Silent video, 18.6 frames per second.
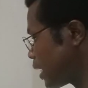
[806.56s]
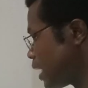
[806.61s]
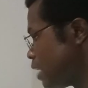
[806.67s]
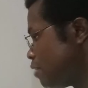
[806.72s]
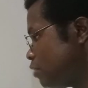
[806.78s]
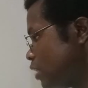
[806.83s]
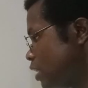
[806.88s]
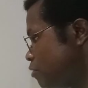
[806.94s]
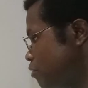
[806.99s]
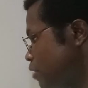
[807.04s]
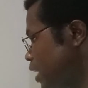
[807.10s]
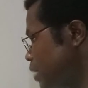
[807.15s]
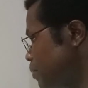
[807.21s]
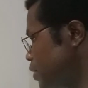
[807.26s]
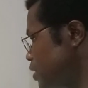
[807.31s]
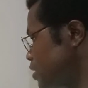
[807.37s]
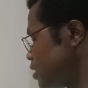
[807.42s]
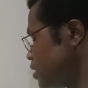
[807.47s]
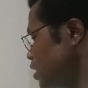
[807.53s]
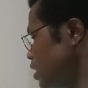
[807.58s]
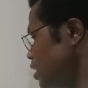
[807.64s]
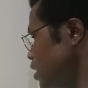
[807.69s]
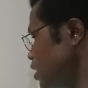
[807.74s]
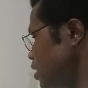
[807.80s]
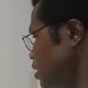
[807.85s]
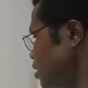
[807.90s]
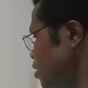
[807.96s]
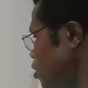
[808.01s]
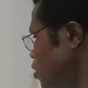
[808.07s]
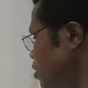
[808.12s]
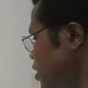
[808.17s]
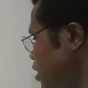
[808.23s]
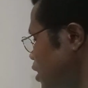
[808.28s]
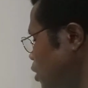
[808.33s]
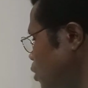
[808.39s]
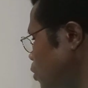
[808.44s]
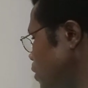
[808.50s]
Kevlar fibers are
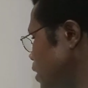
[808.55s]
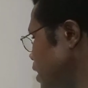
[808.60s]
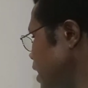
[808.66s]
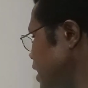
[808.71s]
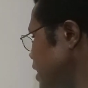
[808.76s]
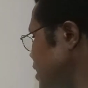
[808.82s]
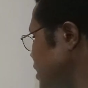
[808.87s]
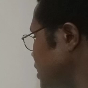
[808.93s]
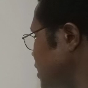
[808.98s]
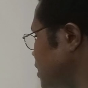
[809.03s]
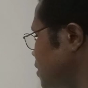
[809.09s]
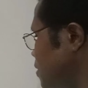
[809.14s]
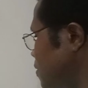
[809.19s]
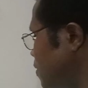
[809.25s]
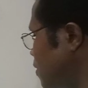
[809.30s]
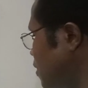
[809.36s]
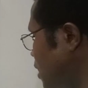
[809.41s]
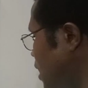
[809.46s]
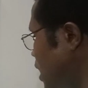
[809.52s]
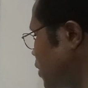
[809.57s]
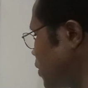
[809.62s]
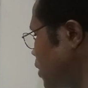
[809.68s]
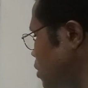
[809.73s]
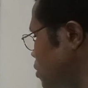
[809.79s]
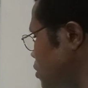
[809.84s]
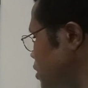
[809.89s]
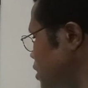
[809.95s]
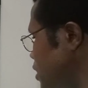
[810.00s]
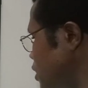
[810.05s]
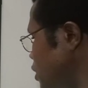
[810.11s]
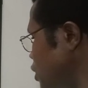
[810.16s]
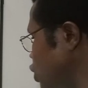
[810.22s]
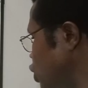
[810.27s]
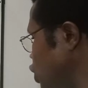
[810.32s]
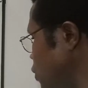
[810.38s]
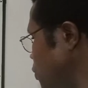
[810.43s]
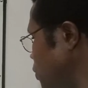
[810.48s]
on the lower end, around
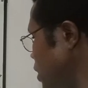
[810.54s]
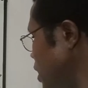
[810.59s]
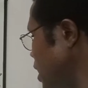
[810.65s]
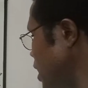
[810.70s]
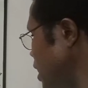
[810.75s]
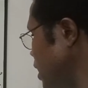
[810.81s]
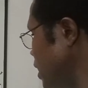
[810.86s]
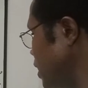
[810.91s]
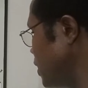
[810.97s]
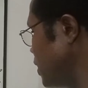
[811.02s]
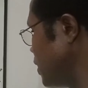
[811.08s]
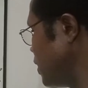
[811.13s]
60 GPa